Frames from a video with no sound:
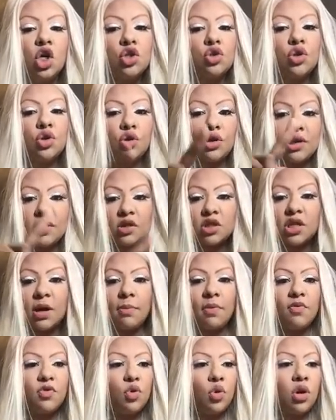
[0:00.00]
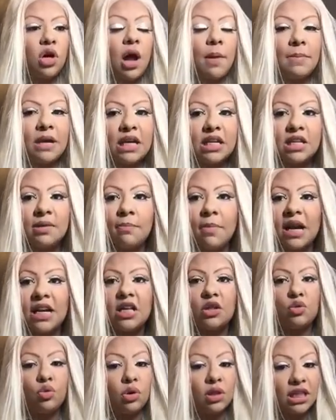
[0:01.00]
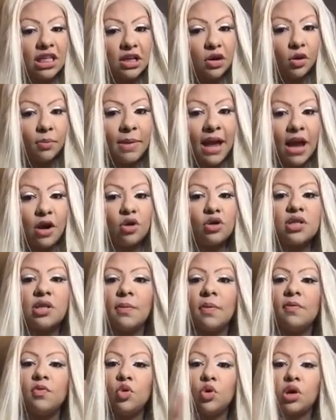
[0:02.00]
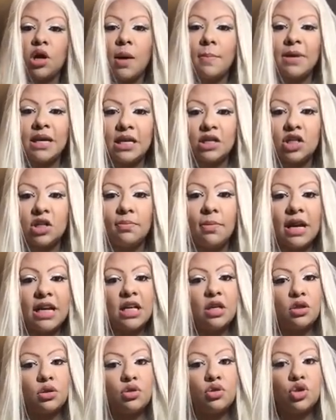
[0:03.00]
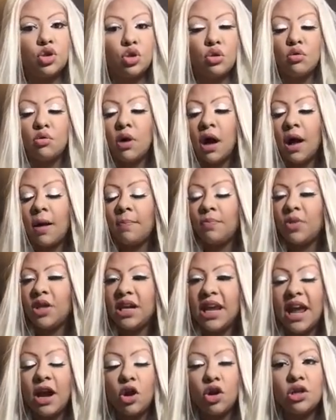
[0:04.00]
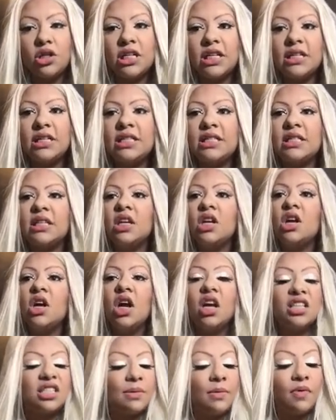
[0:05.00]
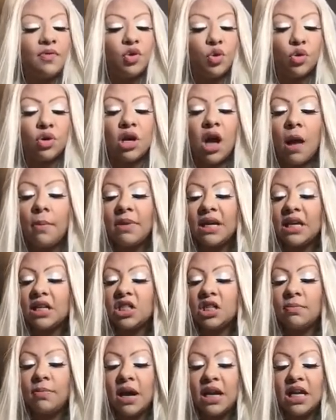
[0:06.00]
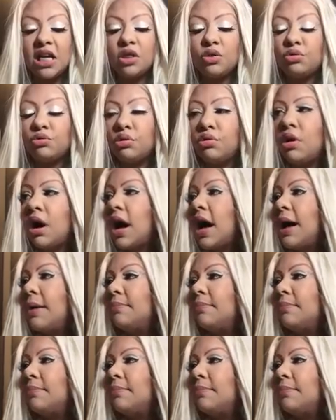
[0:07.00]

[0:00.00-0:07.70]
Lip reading: So some of you are coming into money through a legal matter. Some of you are coming into money through inheritance. Some of you are coming into money through